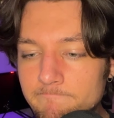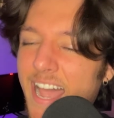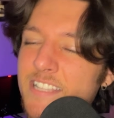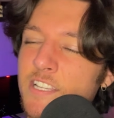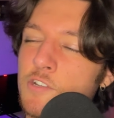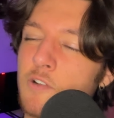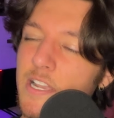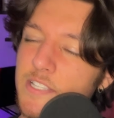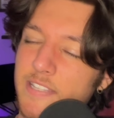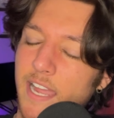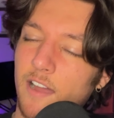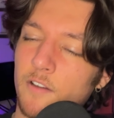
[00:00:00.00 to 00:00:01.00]
as it
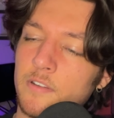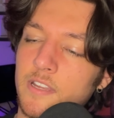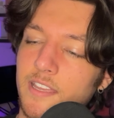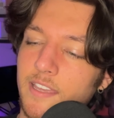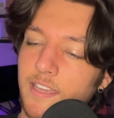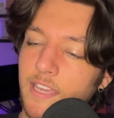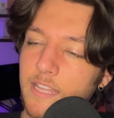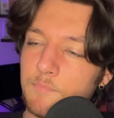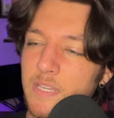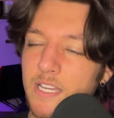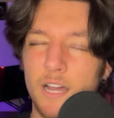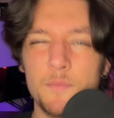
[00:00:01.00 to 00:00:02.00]
dries down, it
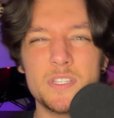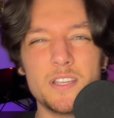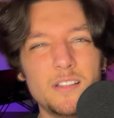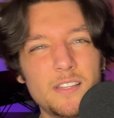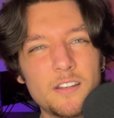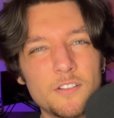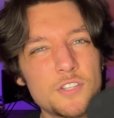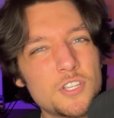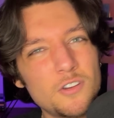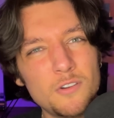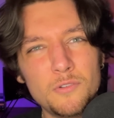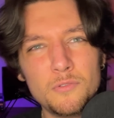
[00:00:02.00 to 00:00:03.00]
becomes a little
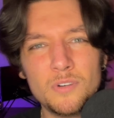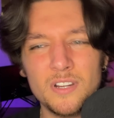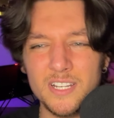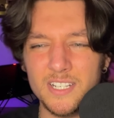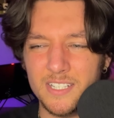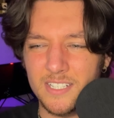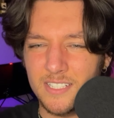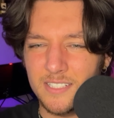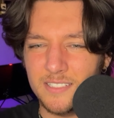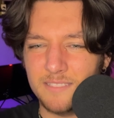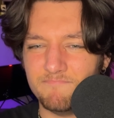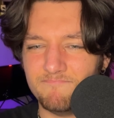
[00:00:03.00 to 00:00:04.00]
too
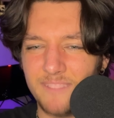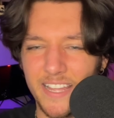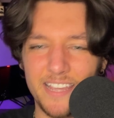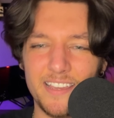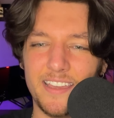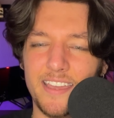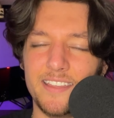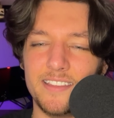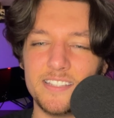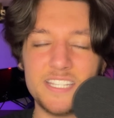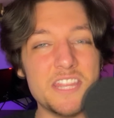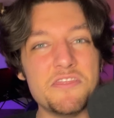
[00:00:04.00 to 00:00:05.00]
like
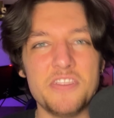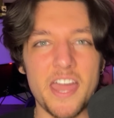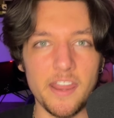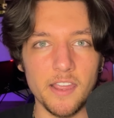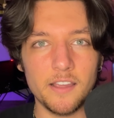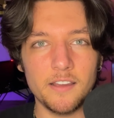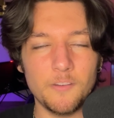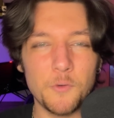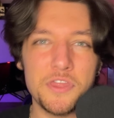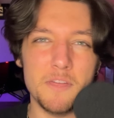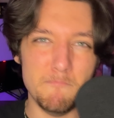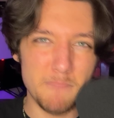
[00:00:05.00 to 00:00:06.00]
synthetic
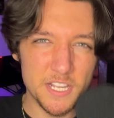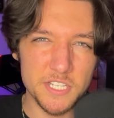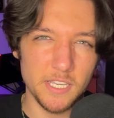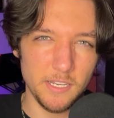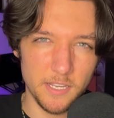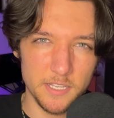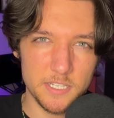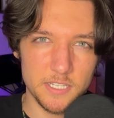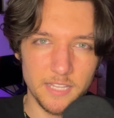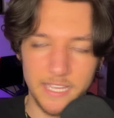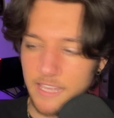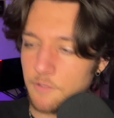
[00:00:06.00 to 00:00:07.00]
with the
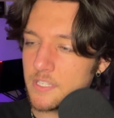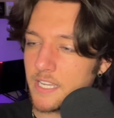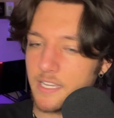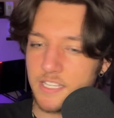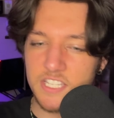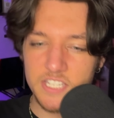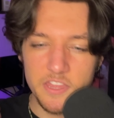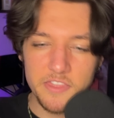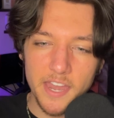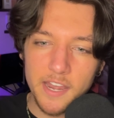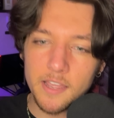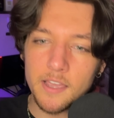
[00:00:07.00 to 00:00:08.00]
muskiness. Like it was like a
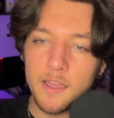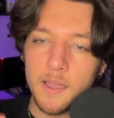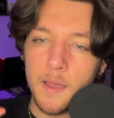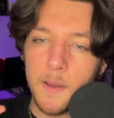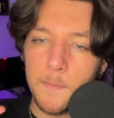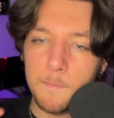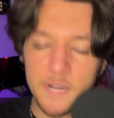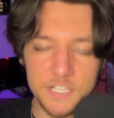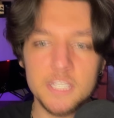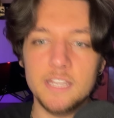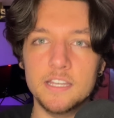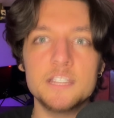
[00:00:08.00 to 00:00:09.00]
synthetic
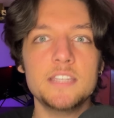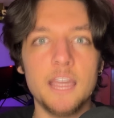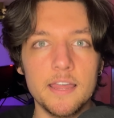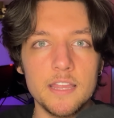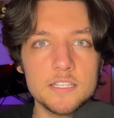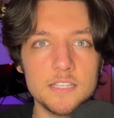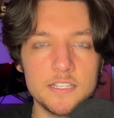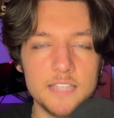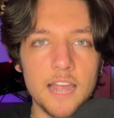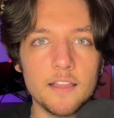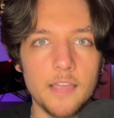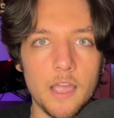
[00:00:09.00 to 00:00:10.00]
muskiness. Yeah, that's
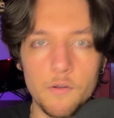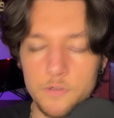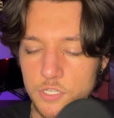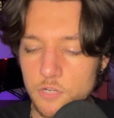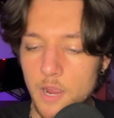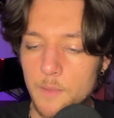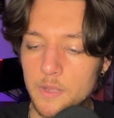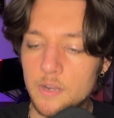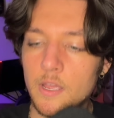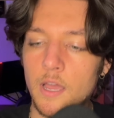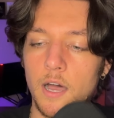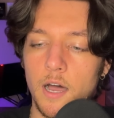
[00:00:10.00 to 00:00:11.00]
exactly how I would describe it
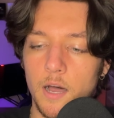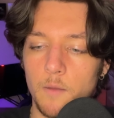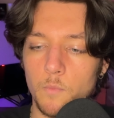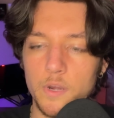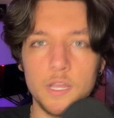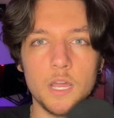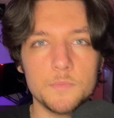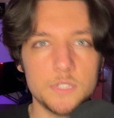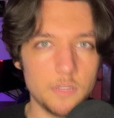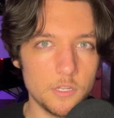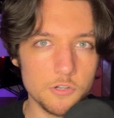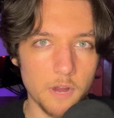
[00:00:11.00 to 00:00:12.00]
when it comes
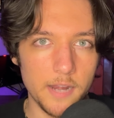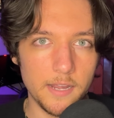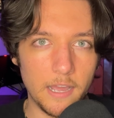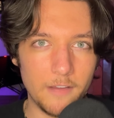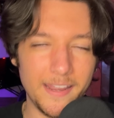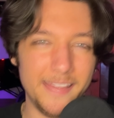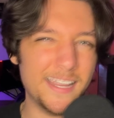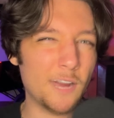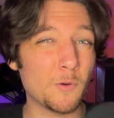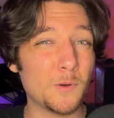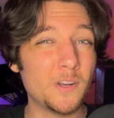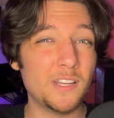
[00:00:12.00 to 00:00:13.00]
to the dry down. And that
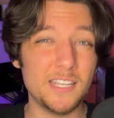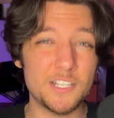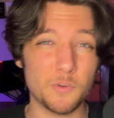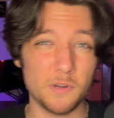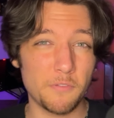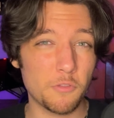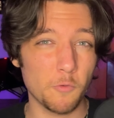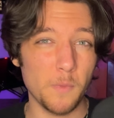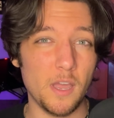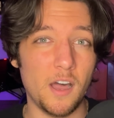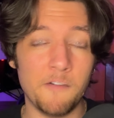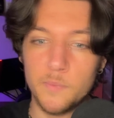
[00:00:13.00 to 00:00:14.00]
really sort of threw
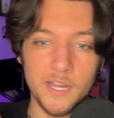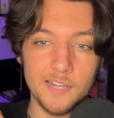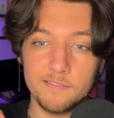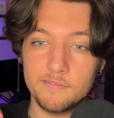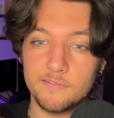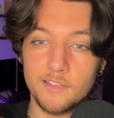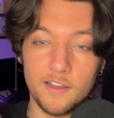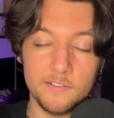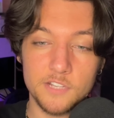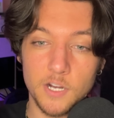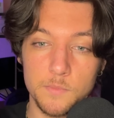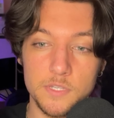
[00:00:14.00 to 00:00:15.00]
me off. But
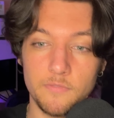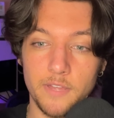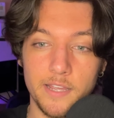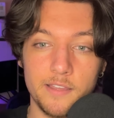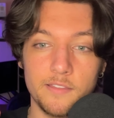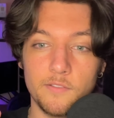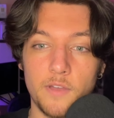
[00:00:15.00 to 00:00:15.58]
on terms of like